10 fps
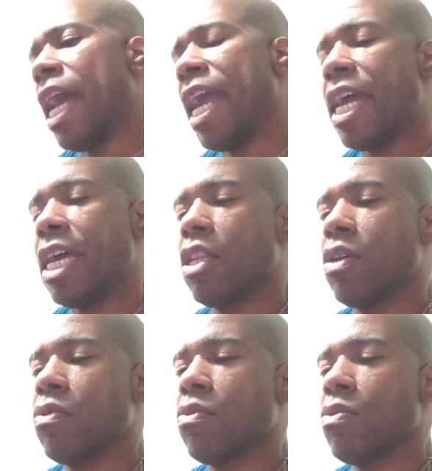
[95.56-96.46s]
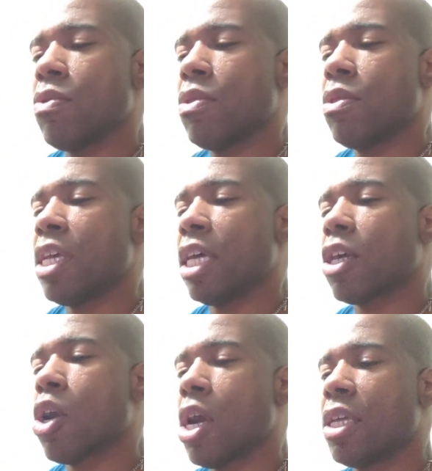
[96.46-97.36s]
And the other
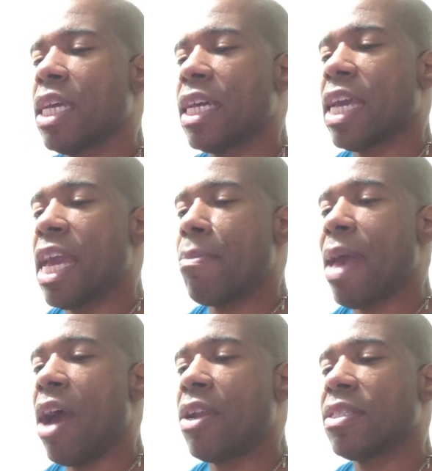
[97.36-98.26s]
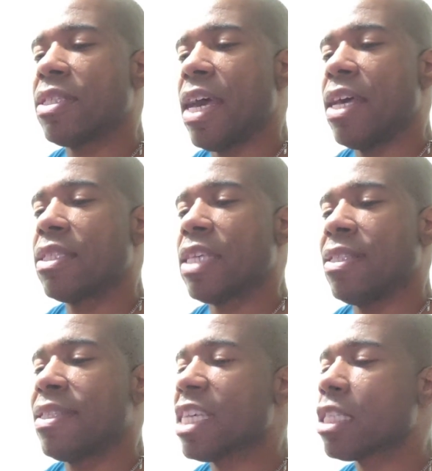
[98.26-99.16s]
card that came out, it says,
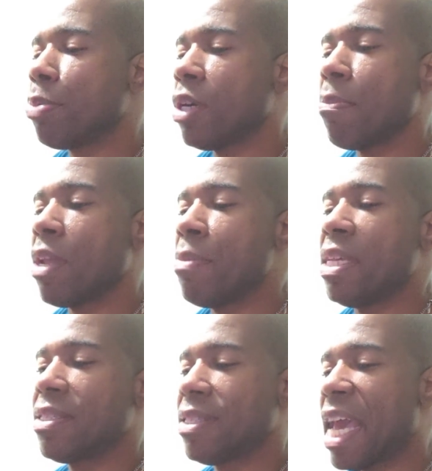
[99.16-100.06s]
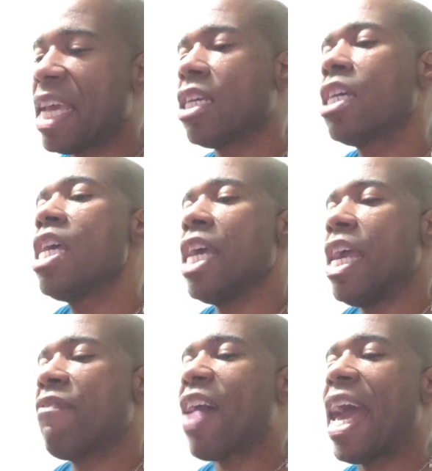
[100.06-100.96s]
it says put, but it means take.
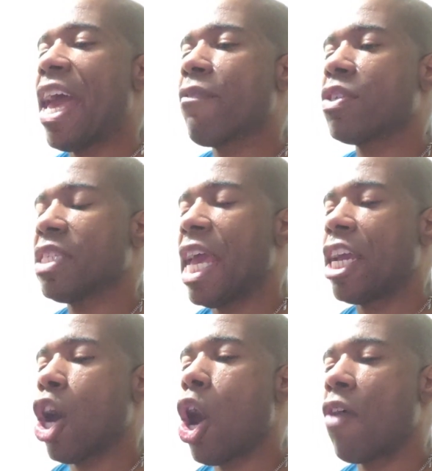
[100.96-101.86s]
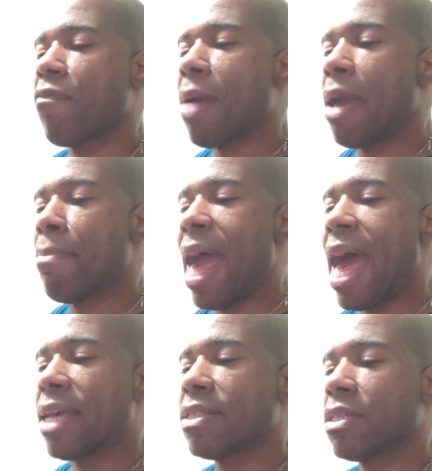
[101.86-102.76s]
If I ever take off my
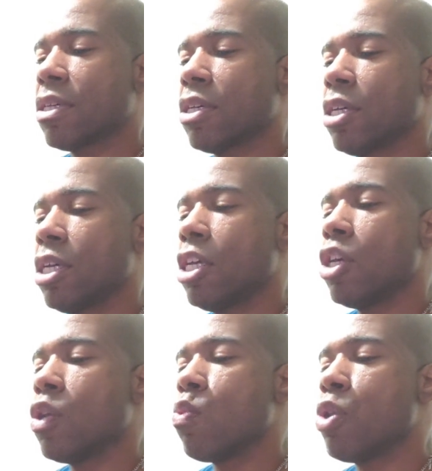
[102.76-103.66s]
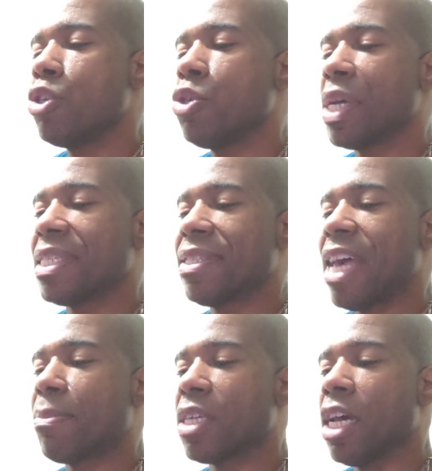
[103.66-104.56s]
mask, will you
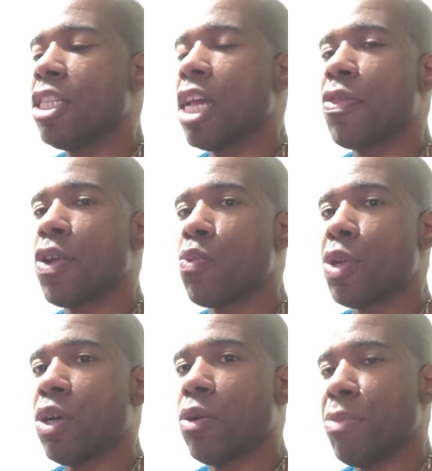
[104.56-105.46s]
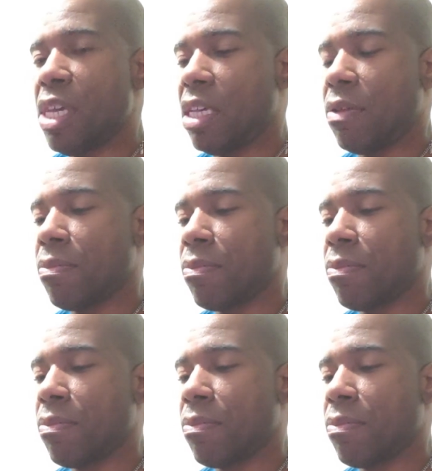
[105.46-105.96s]
accept another real me?